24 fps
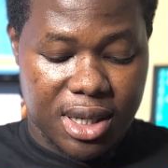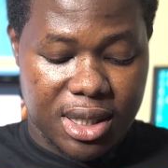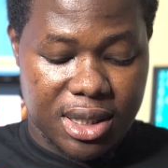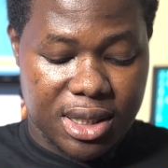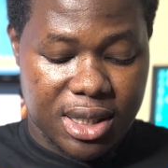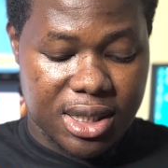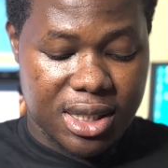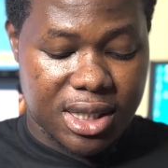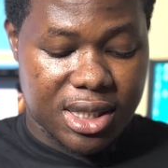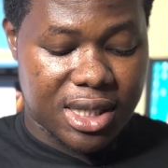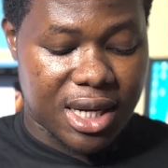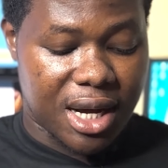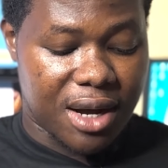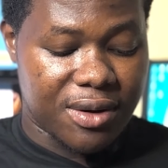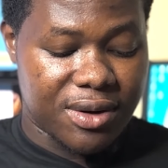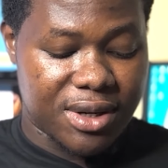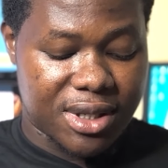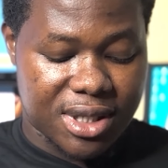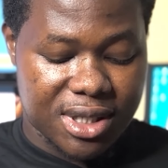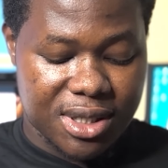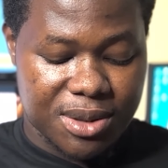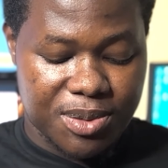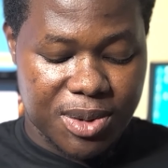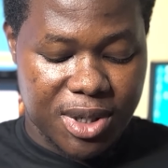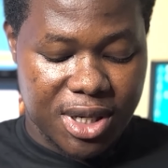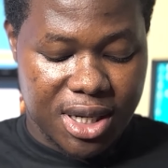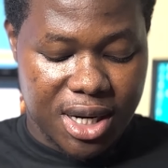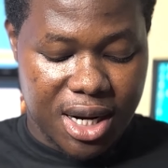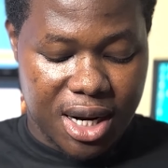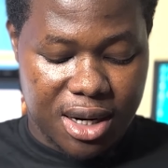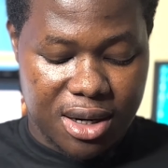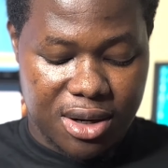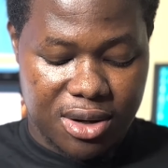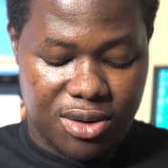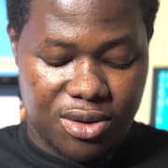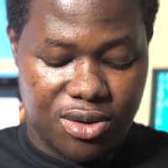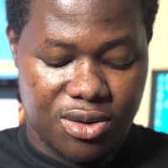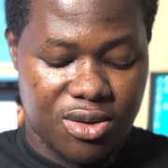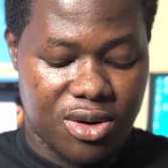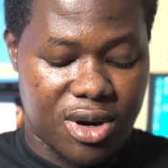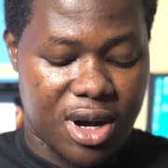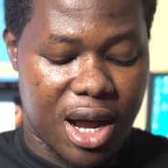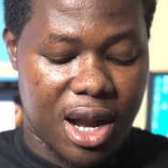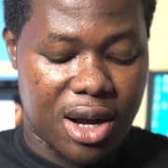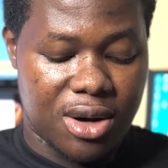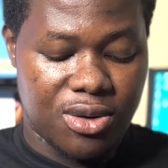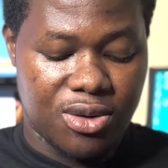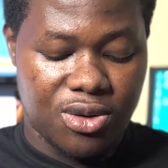This is how it is being done. You
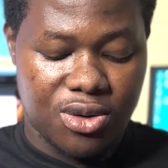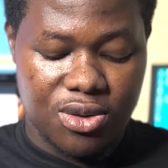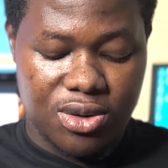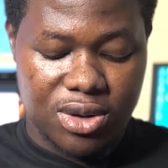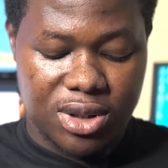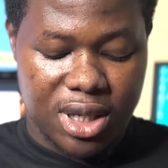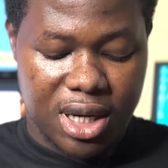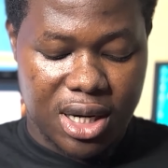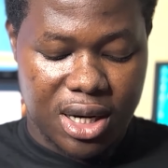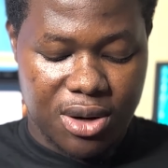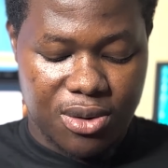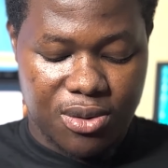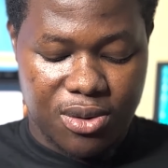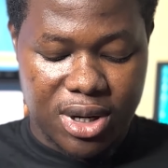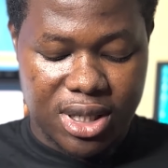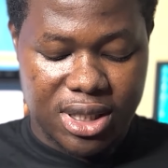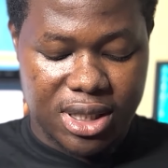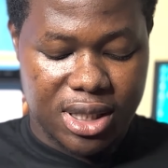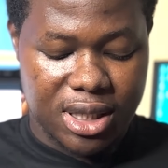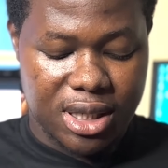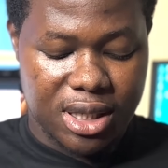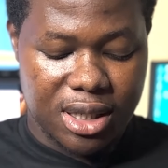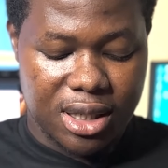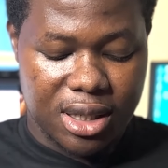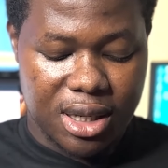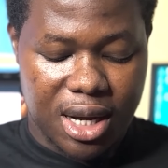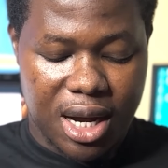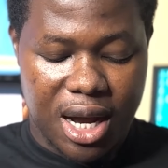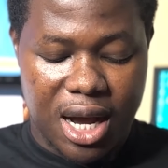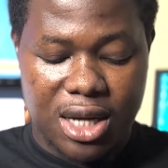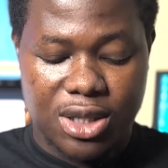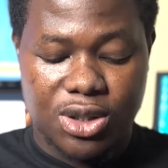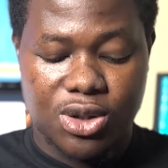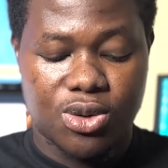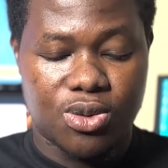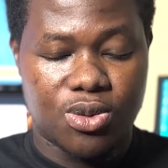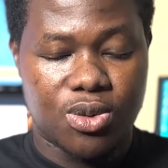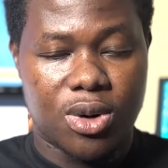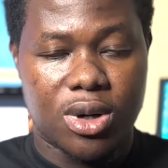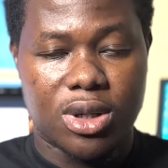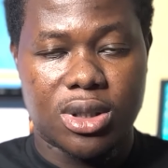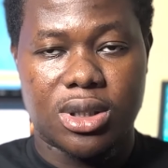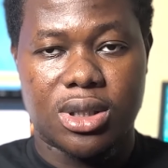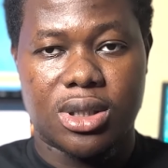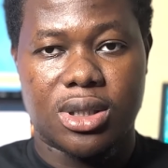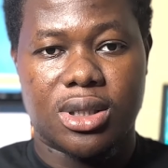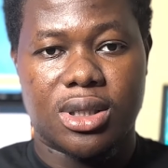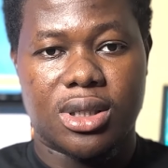can use any question as you
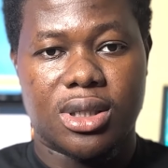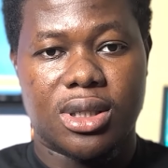want.